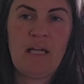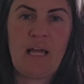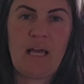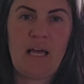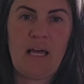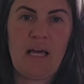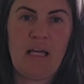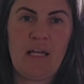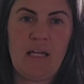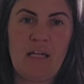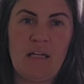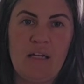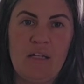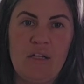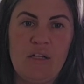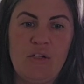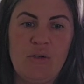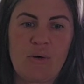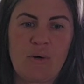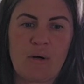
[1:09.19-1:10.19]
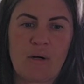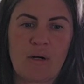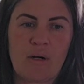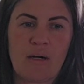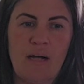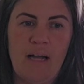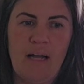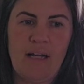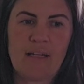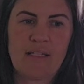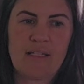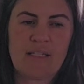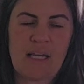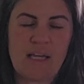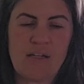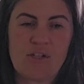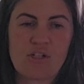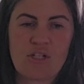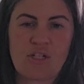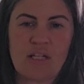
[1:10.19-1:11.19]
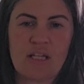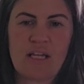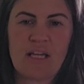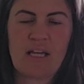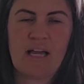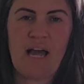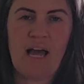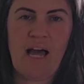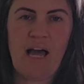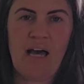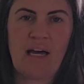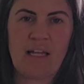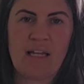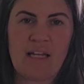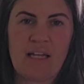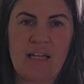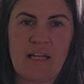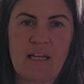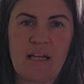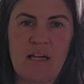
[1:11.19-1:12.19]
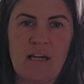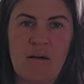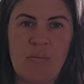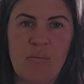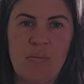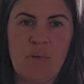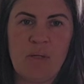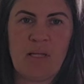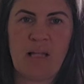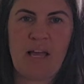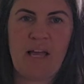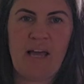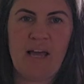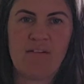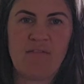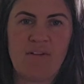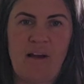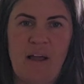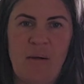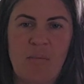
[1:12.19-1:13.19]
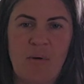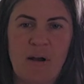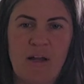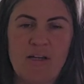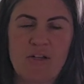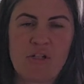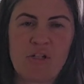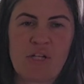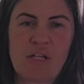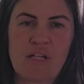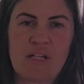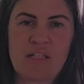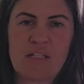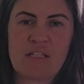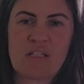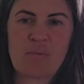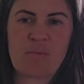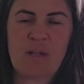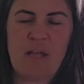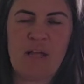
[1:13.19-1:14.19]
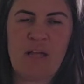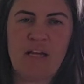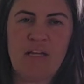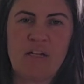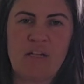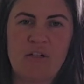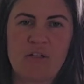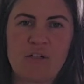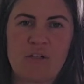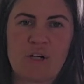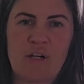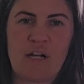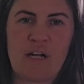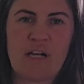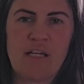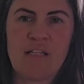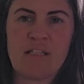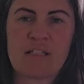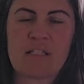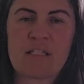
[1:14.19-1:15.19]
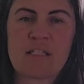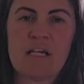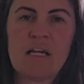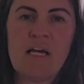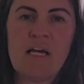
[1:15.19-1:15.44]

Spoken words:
and you're essentially adding plant vibrations, plant nutrients,